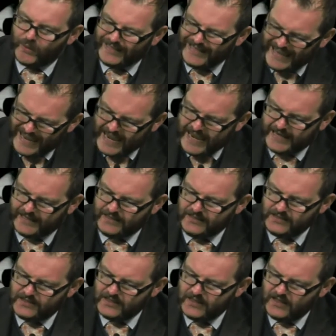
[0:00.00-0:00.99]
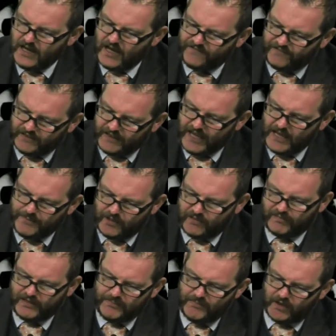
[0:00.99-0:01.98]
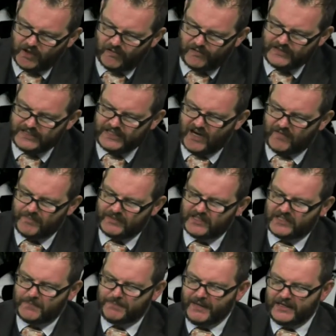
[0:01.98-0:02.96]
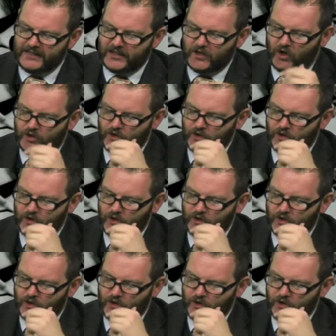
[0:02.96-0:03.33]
as we know it will come to an end